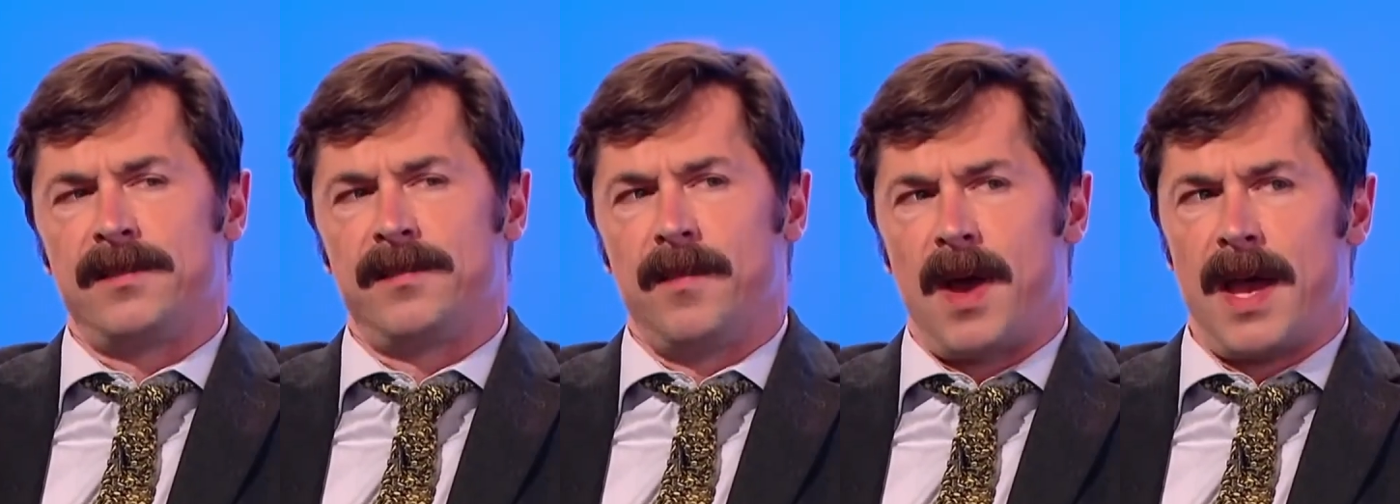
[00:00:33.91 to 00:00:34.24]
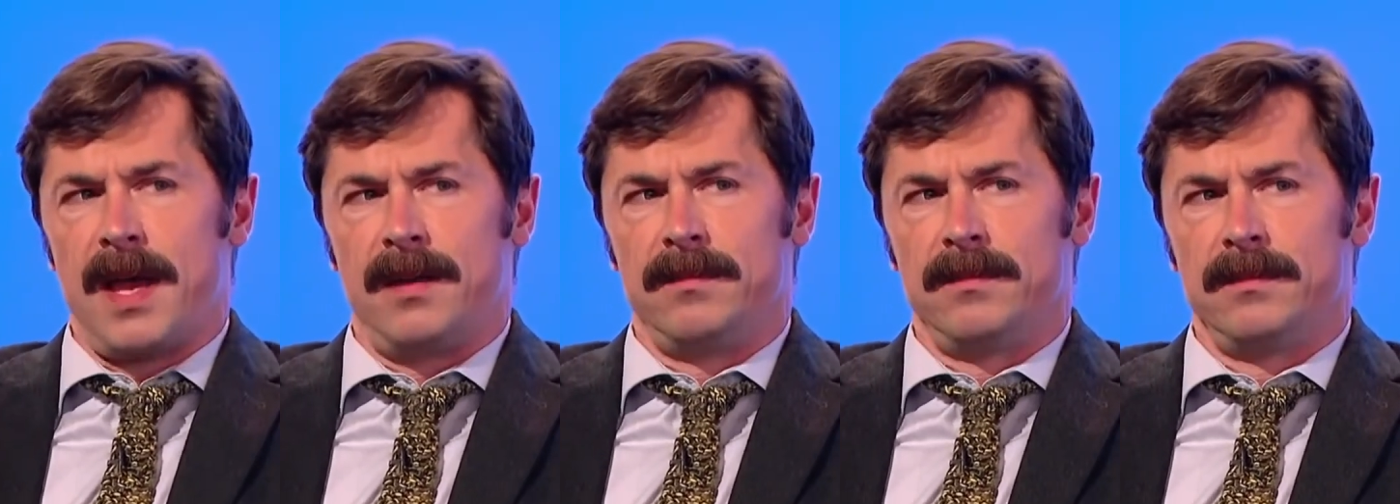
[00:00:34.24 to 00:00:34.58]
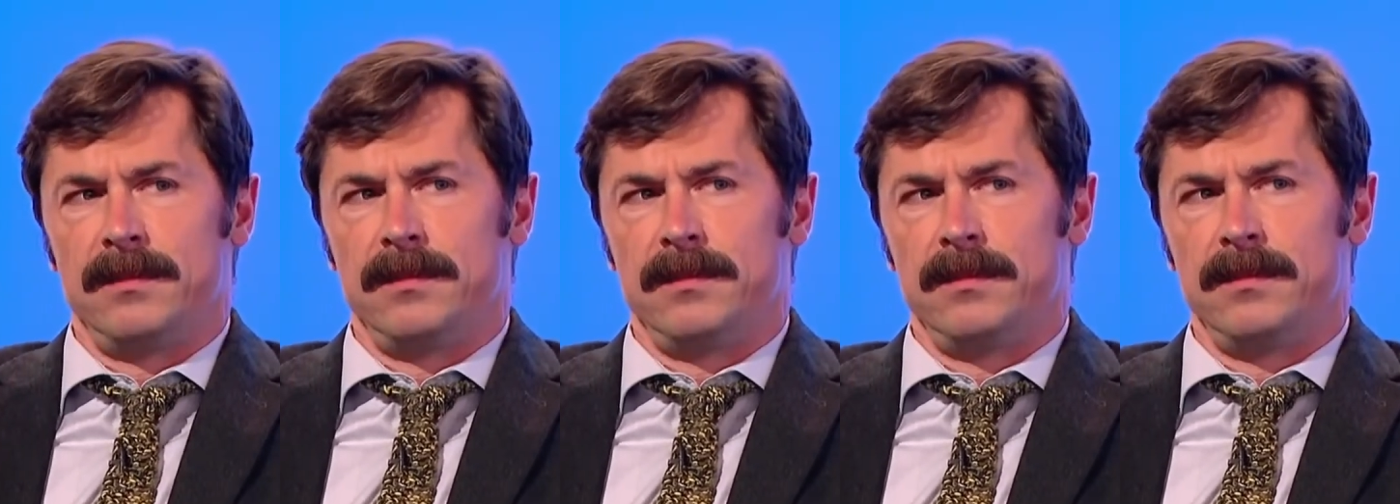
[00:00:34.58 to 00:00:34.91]
of my
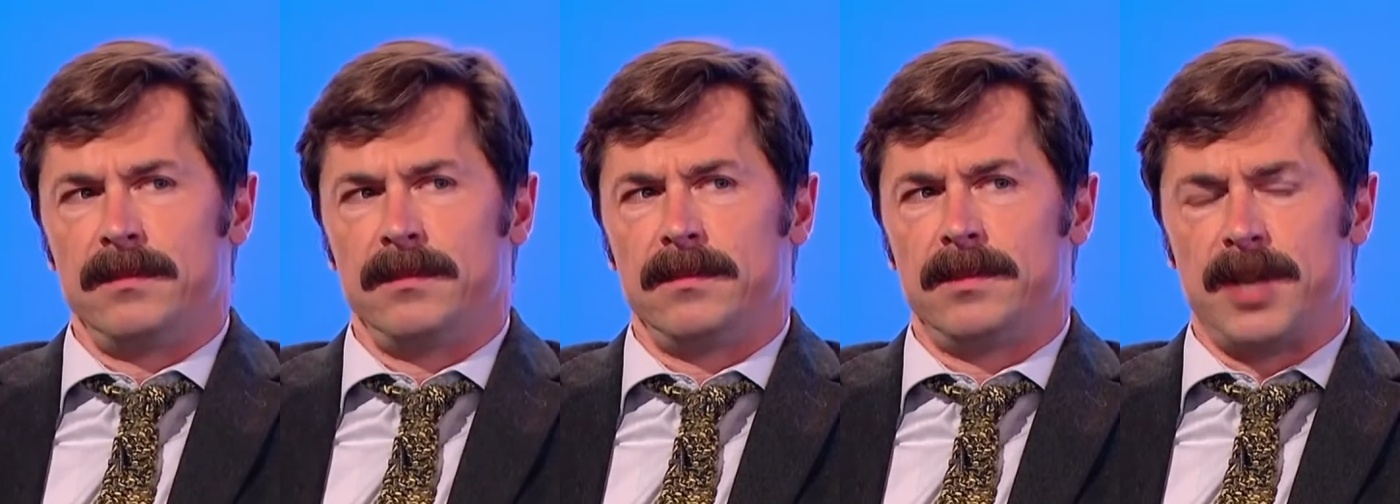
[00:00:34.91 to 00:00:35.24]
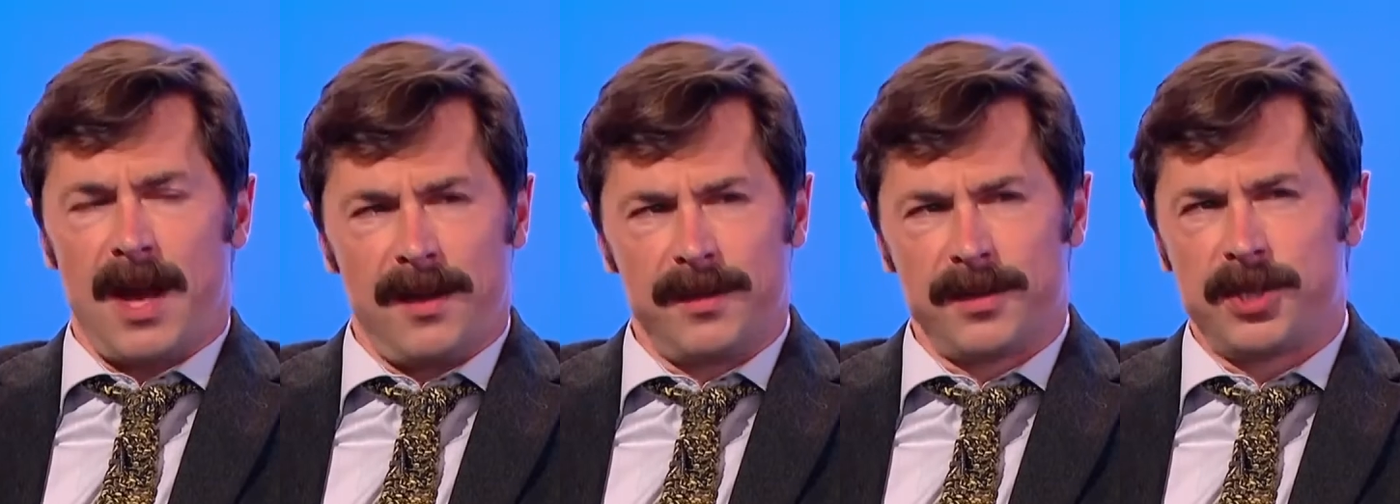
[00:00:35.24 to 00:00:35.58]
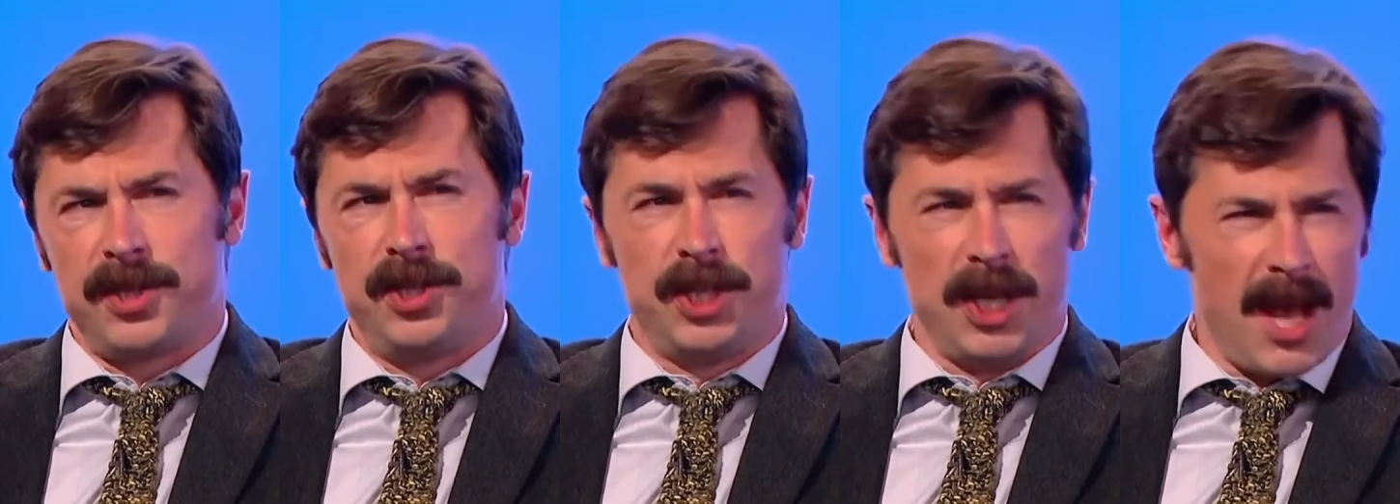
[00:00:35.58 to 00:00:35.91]
dance
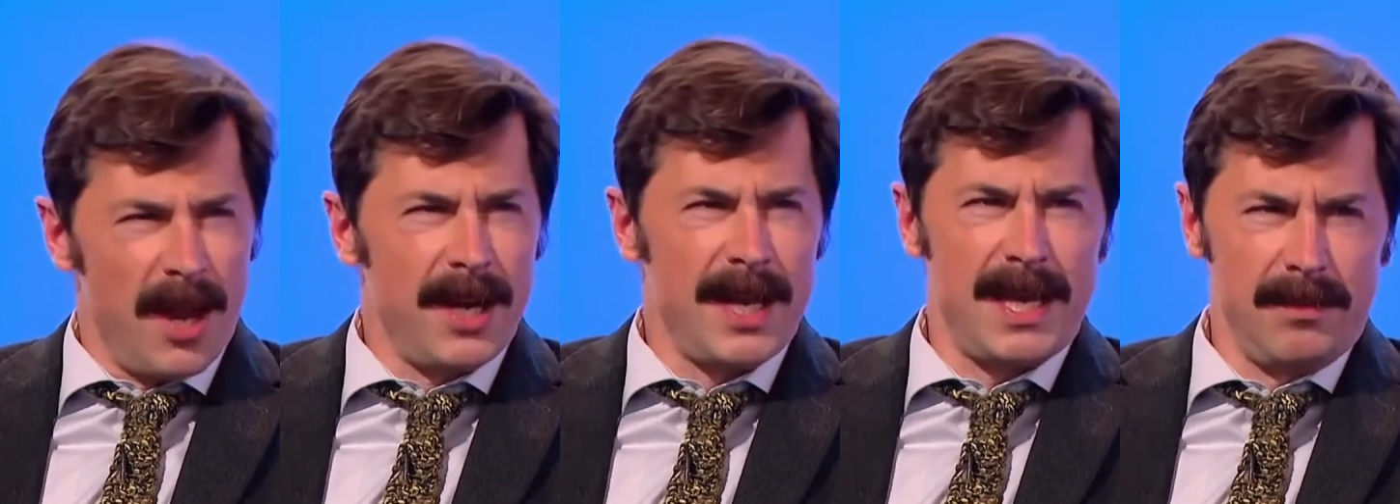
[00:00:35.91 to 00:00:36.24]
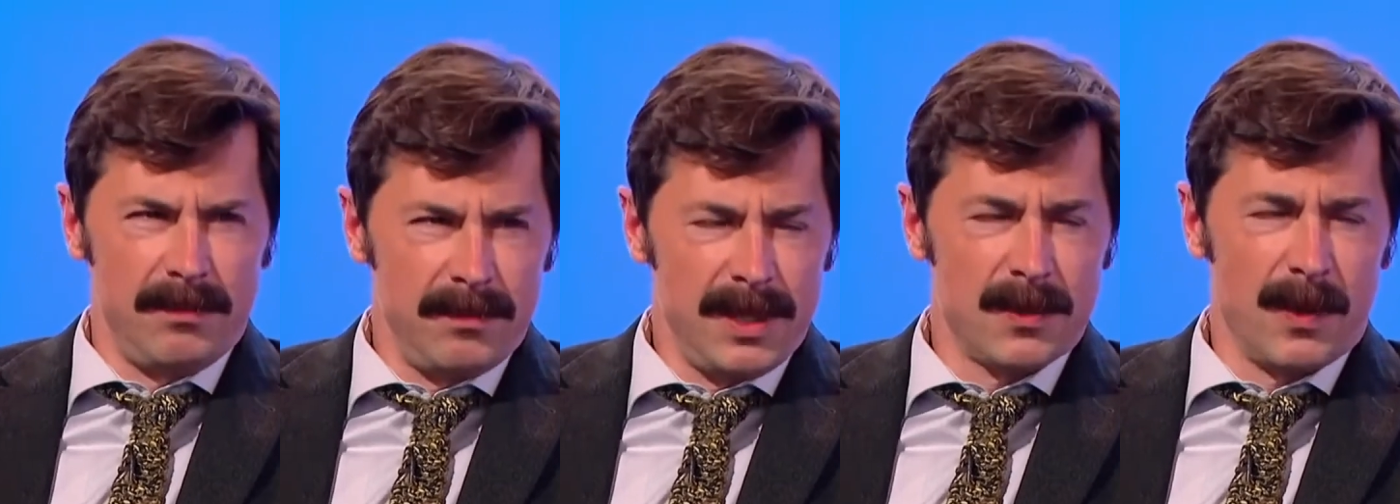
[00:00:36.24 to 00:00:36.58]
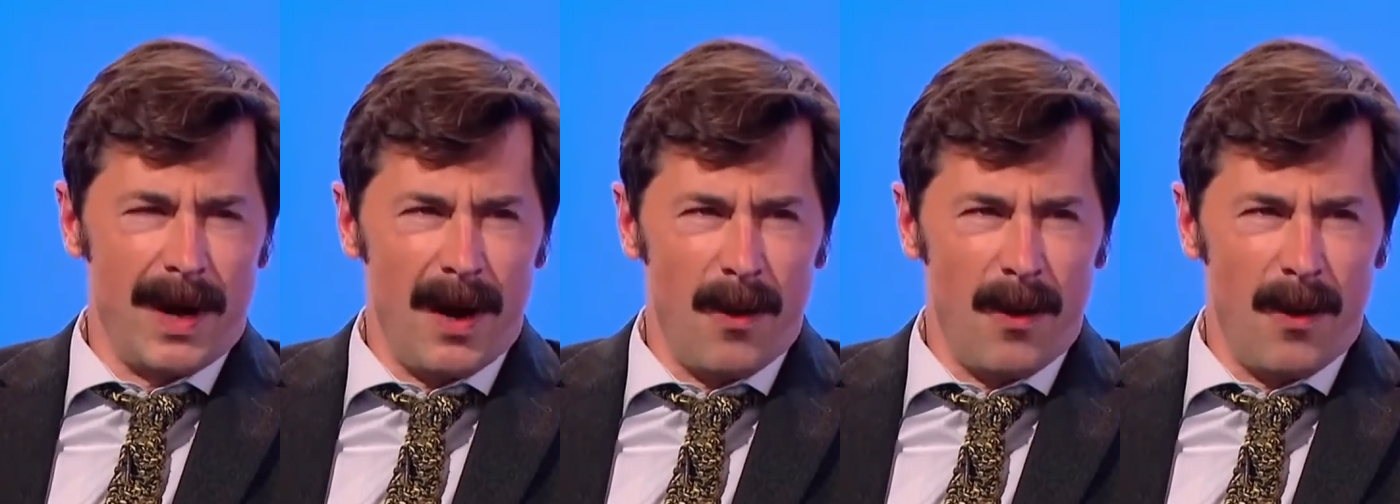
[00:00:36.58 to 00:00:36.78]
journey, is where I